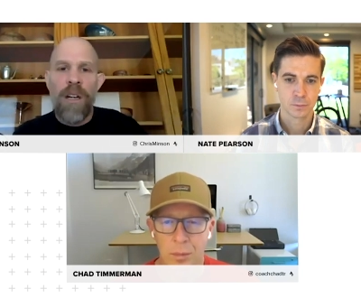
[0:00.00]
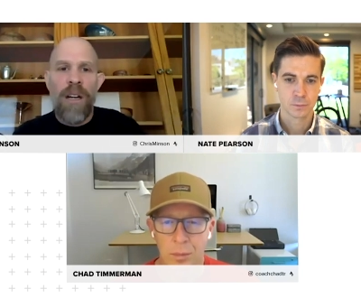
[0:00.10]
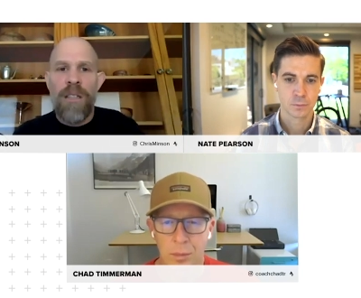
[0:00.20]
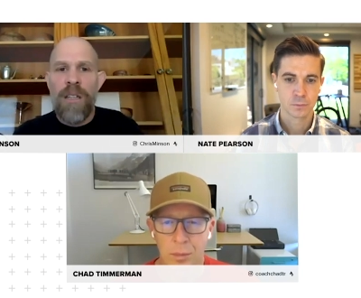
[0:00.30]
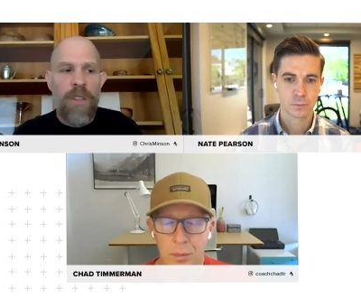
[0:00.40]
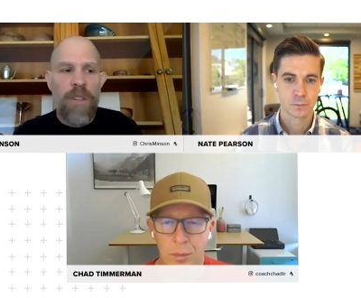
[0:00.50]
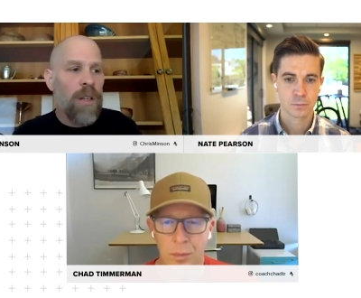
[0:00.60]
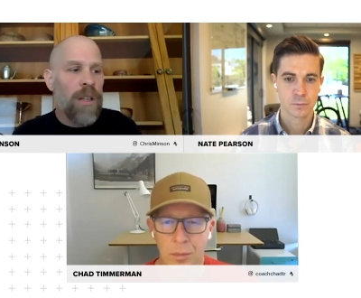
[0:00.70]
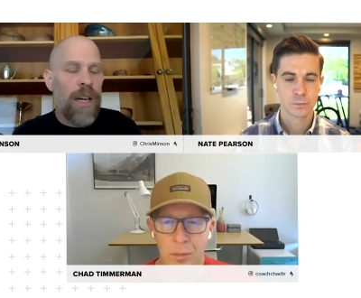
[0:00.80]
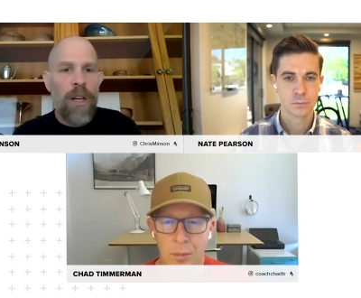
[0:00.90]
Speaker 1: all kinds of stuff. And they're
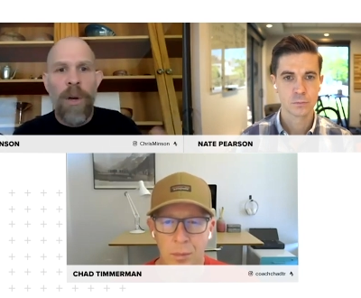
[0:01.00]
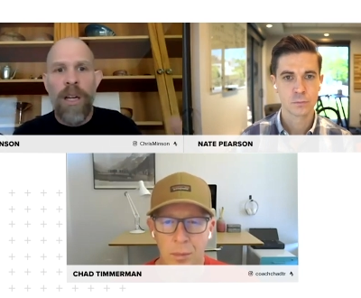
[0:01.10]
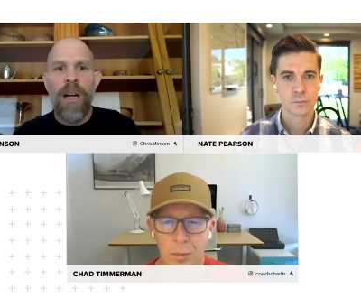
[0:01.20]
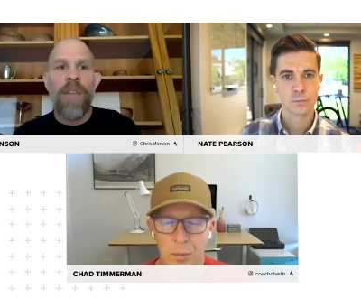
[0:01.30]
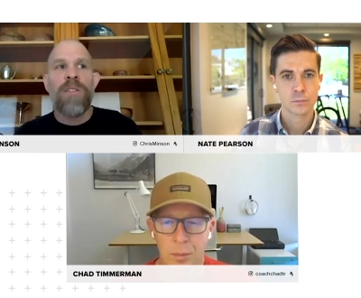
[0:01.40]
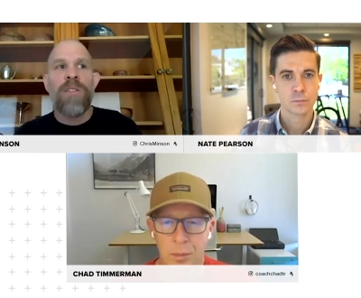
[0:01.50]
all like, oh my God,